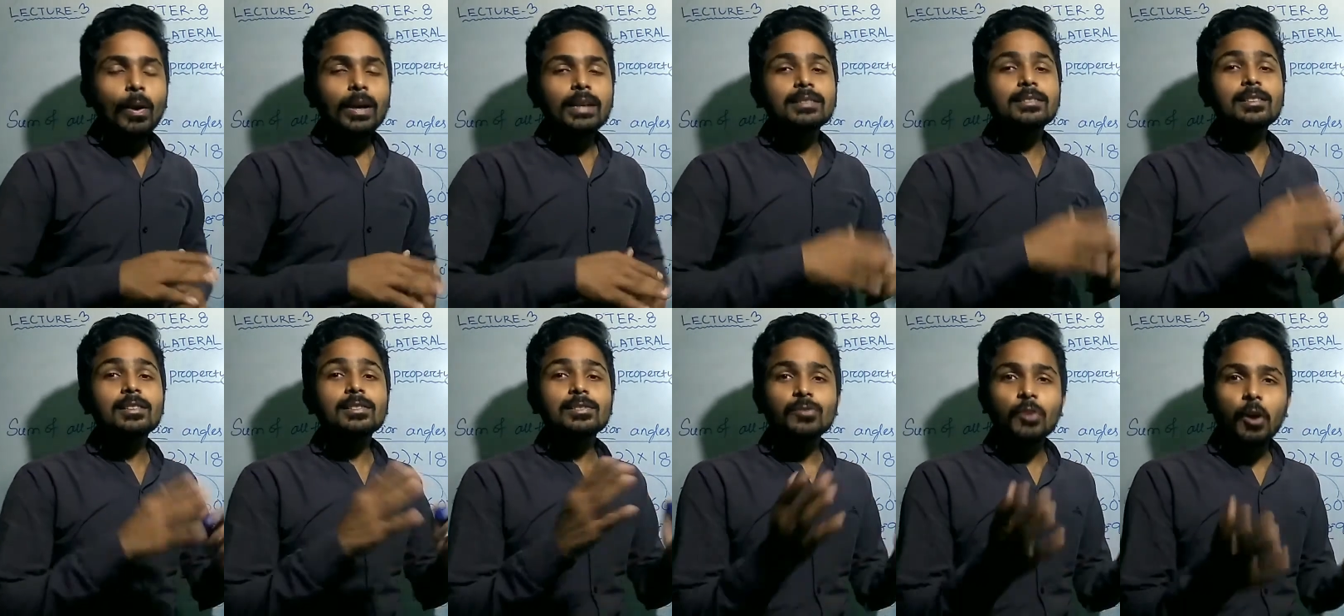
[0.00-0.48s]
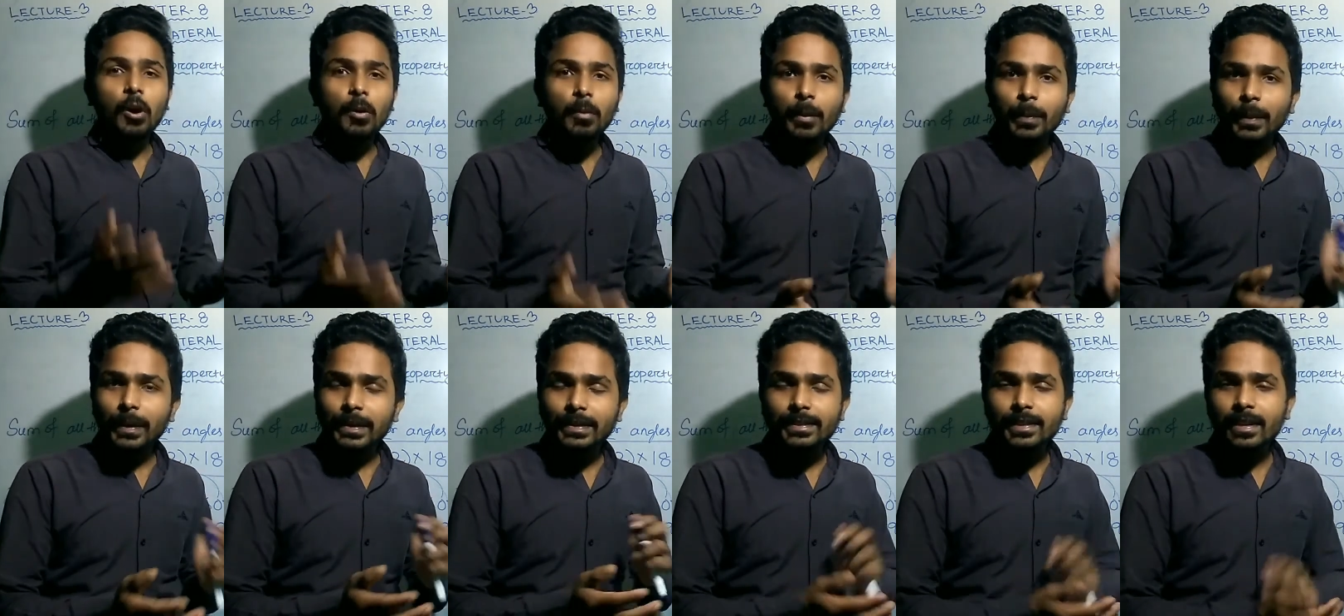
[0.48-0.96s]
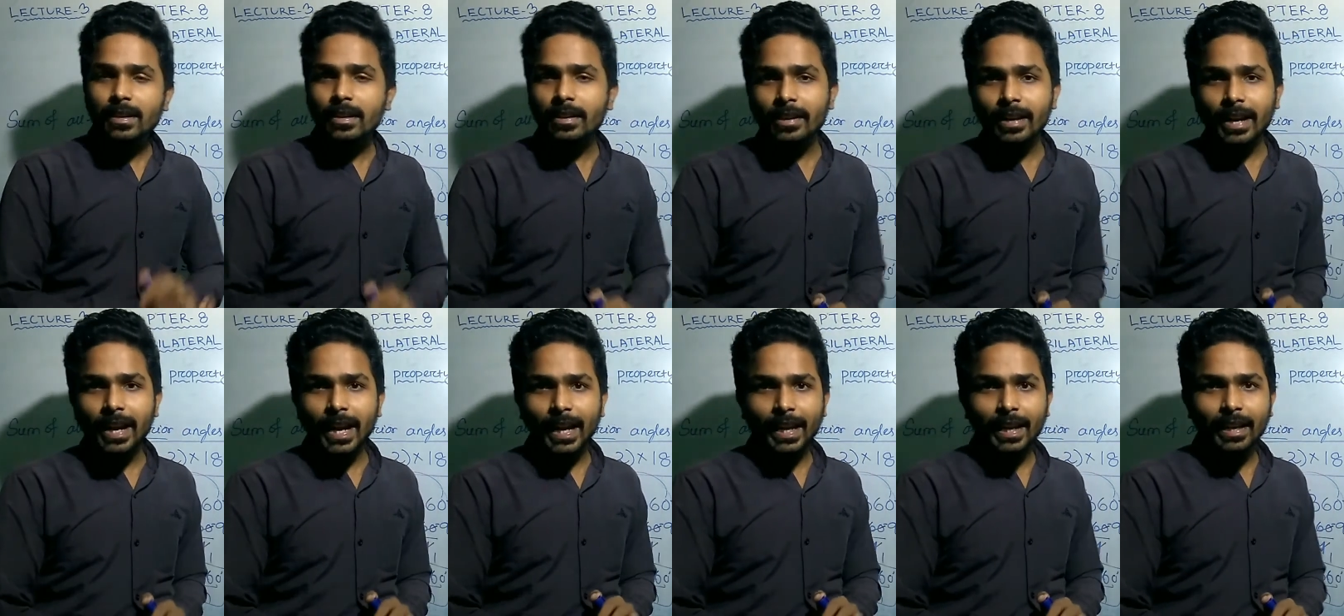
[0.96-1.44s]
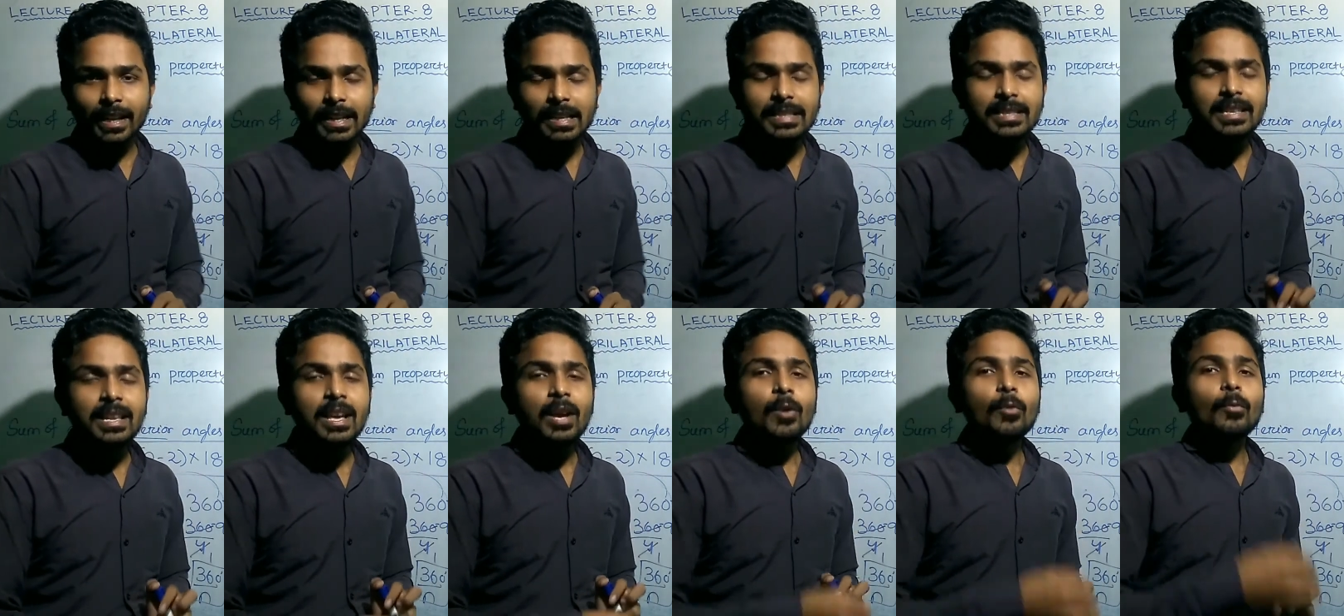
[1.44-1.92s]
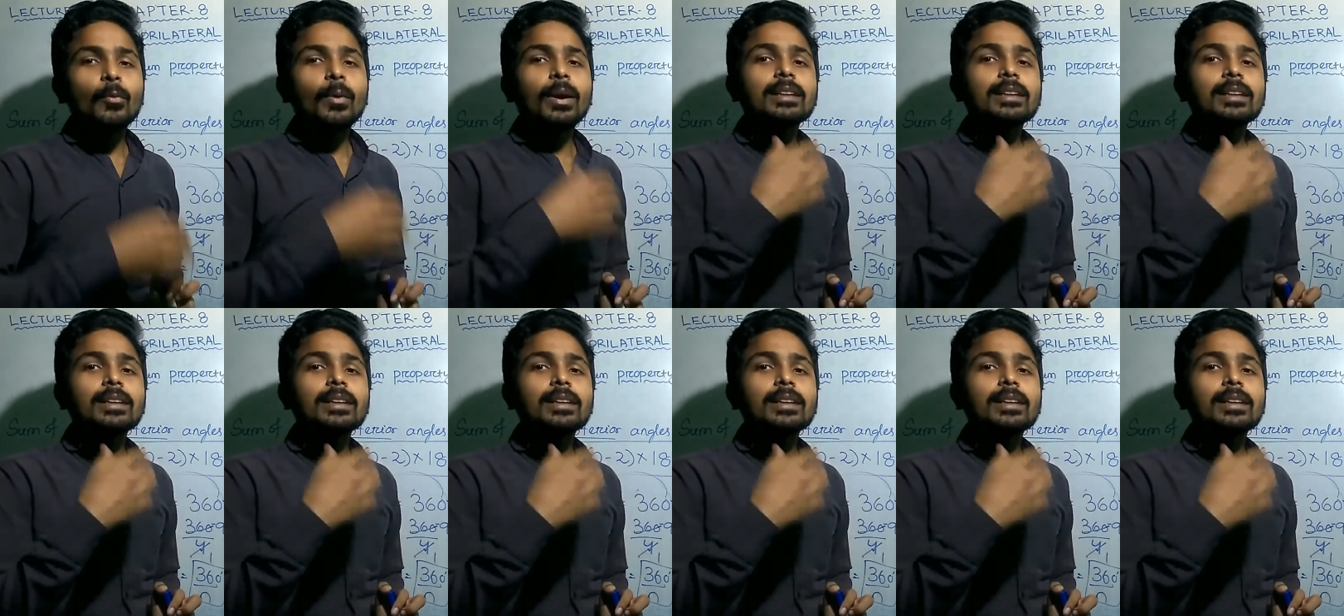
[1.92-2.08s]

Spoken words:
What is the sum of exterior angles?